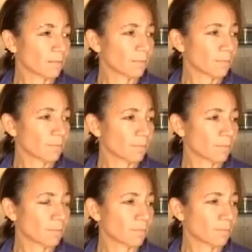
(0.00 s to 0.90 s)

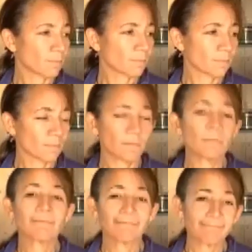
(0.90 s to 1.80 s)

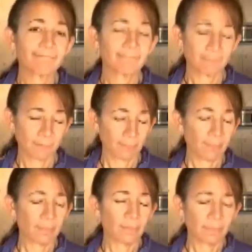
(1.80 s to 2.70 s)

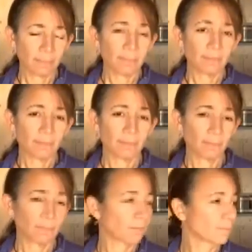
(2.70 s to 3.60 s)

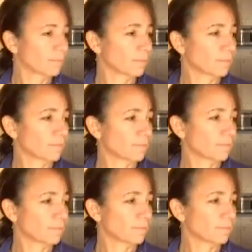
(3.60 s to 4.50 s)

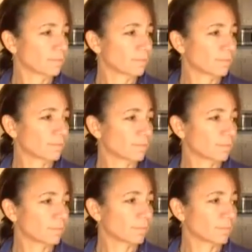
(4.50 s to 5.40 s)

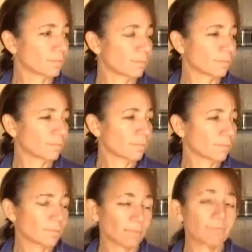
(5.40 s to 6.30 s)
(not speaking)